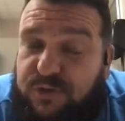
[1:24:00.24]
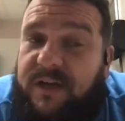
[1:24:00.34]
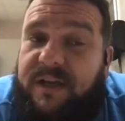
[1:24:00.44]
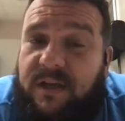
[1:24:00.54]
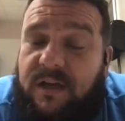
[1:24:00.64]

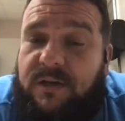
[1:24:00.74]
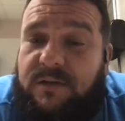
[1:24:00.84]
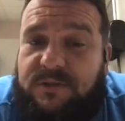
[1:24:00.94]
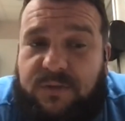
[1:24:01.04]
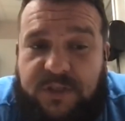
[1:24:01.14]
I'll
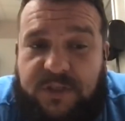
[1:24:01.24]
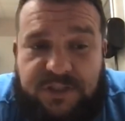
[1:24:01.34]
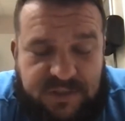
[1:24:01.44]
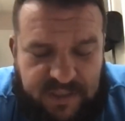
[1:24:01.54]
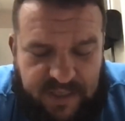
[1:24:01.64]
try
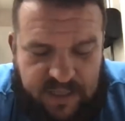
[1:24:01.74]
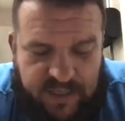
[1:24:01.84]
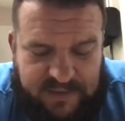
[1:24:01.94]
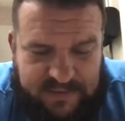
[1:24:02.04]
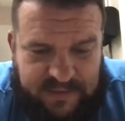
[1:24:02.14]
100
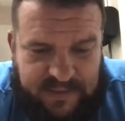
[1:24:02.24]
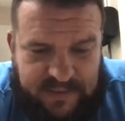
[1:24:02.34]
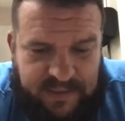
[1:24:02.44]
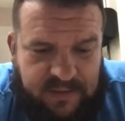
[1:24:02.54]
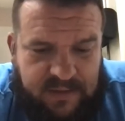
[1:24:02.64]
questions
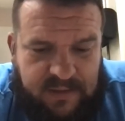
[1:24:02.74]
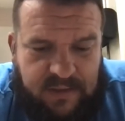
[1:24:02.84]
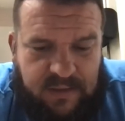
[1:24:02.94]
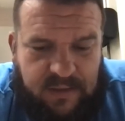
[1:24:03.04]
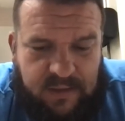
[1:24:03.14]
and see